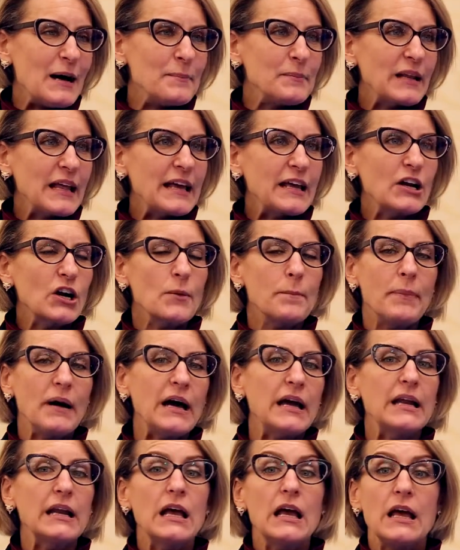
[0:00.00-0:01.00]
later,
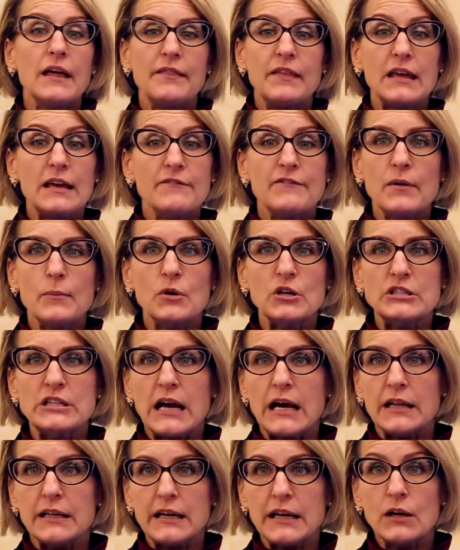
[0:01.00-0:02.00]
but the infant
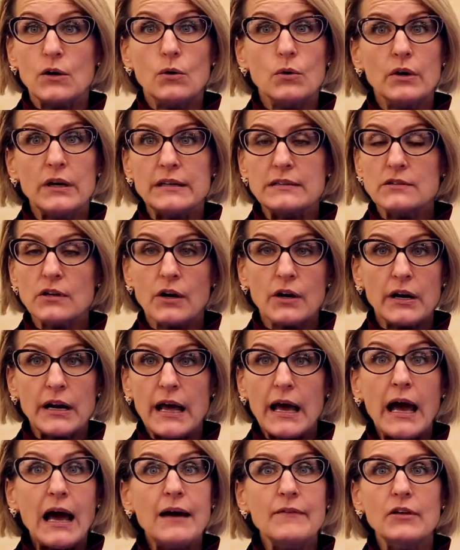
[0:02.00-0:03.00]
mortality coins are going
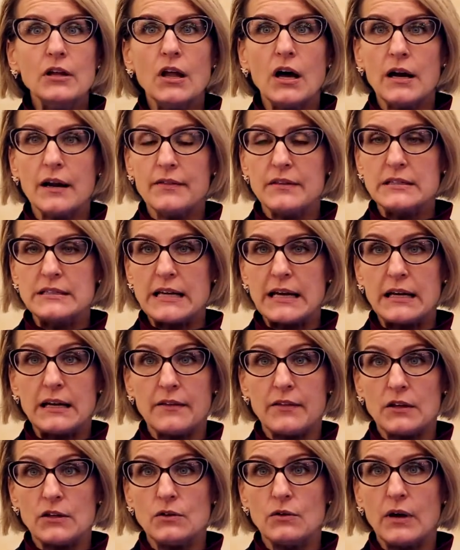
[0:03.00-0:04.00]
to have a lot of the data
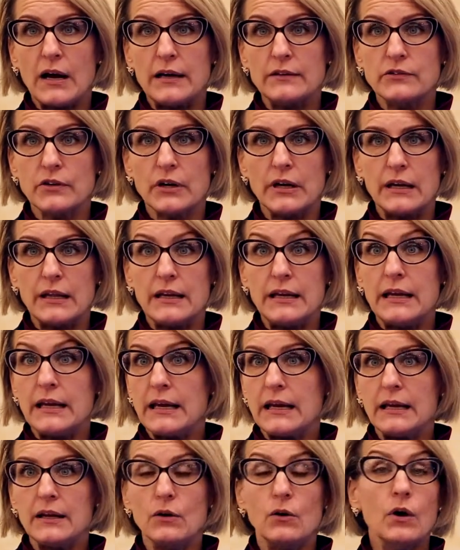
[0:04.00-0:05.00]
that you guys are going to
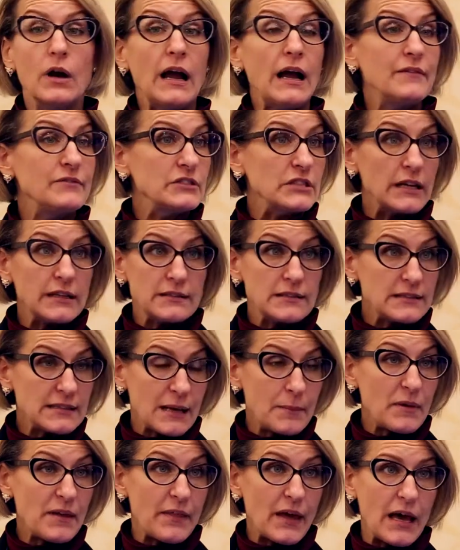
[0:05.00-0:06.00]
need or have done
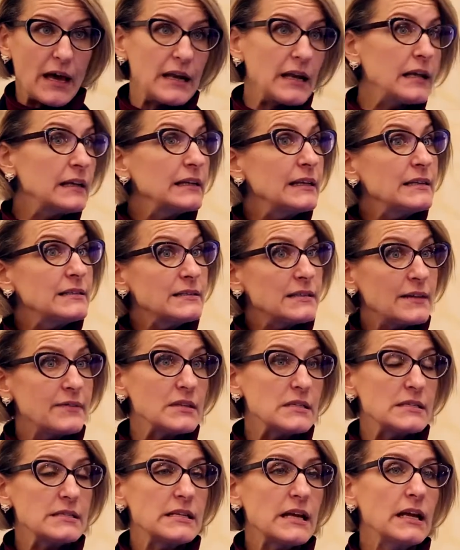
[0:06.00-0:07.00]
some of that, at least at
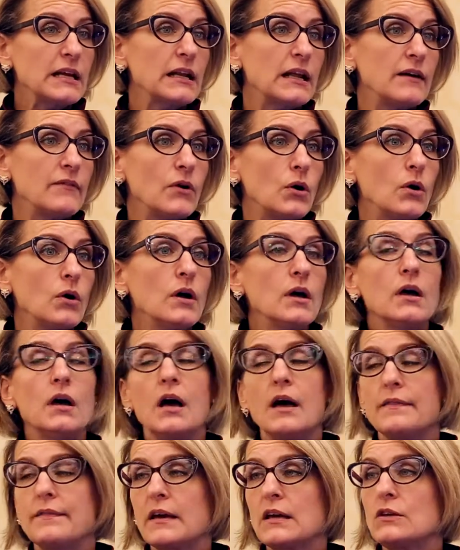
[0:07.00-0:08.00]
the state level,
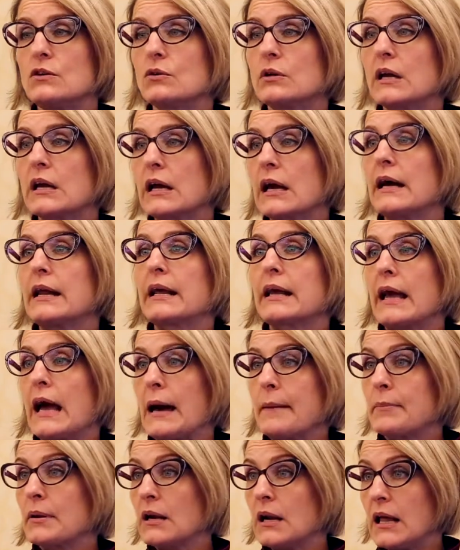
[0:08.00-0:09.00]
that you can kind of
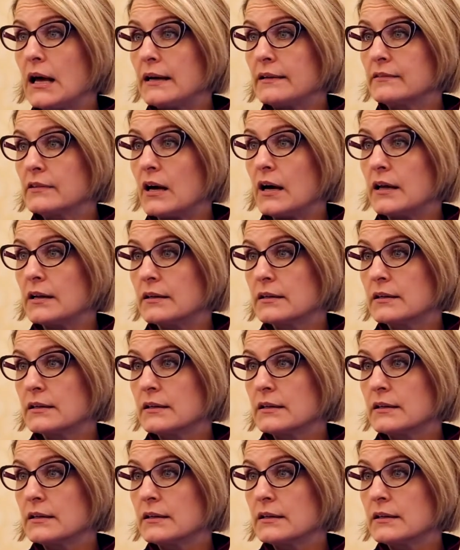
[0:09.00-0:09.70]
capitalize on.